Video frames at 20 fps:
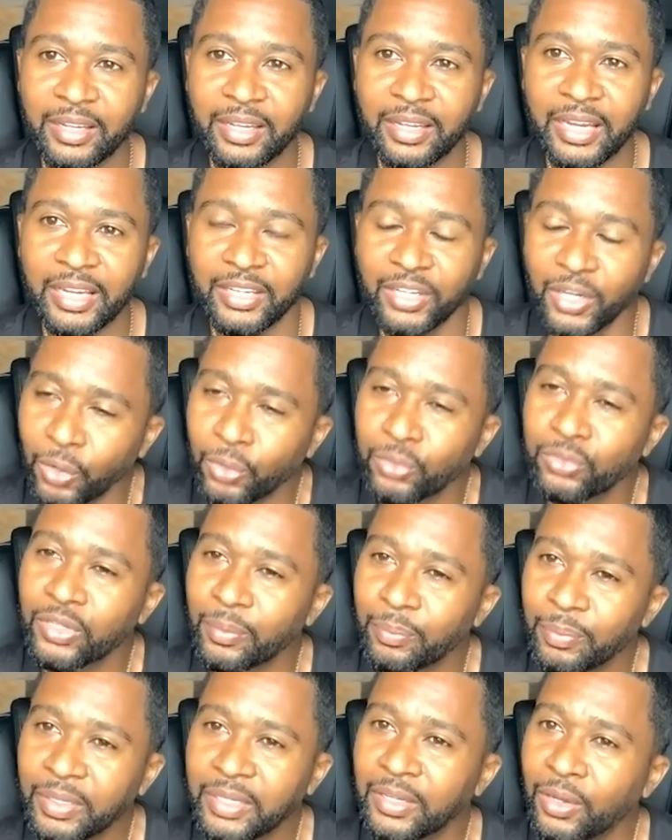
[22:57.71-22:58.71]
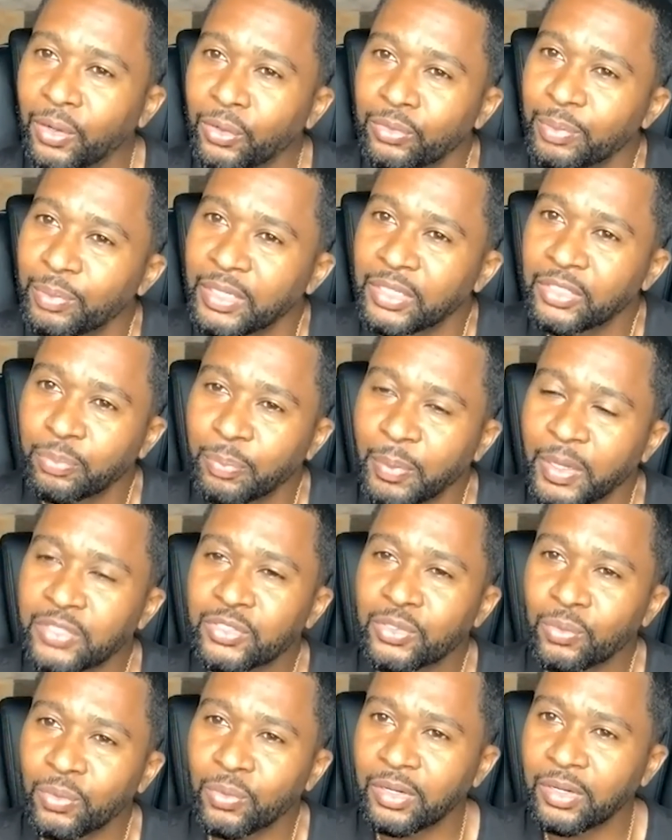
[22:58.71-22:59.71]
And those be the
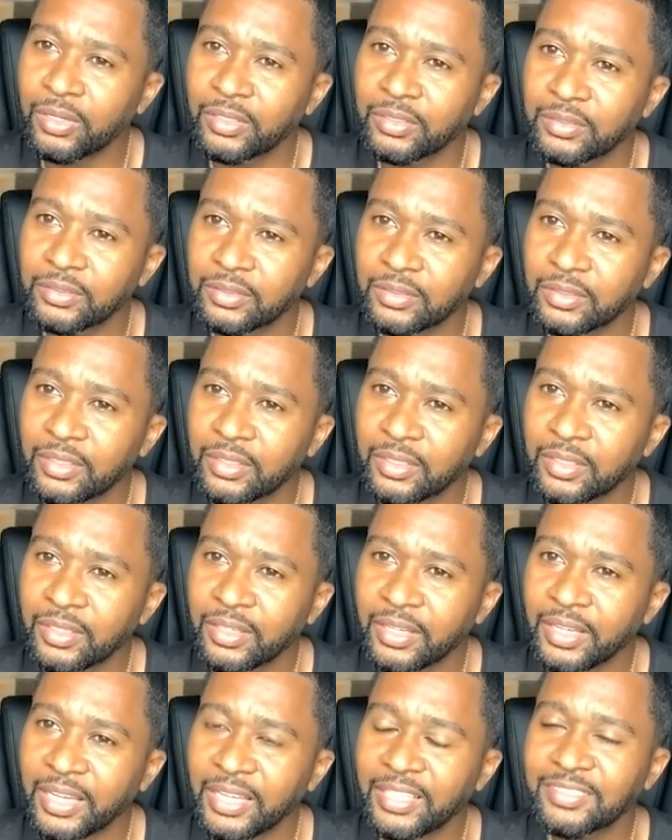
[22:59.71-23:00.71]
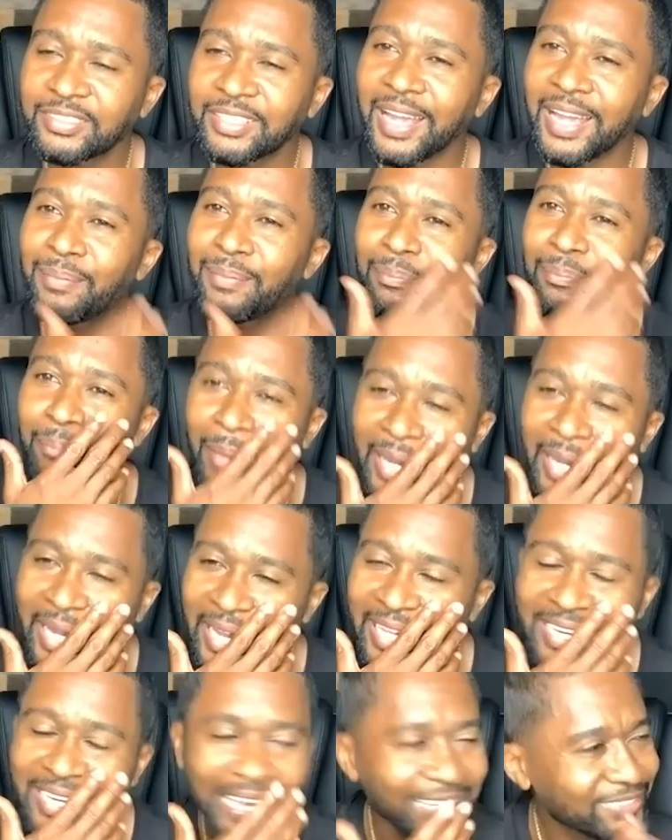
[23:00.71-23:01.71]
special one. Yeah. It's like,
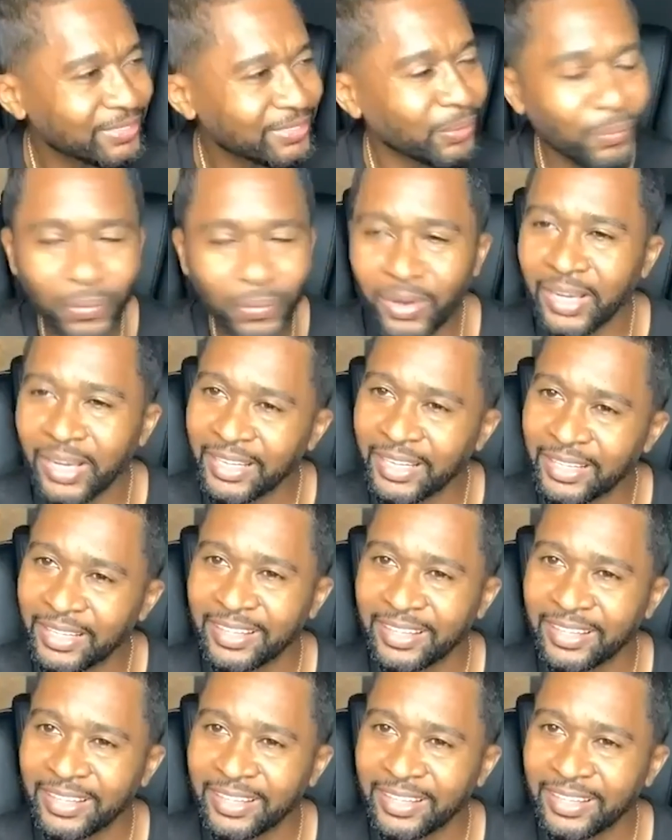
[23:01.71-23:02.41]
man, that's the one.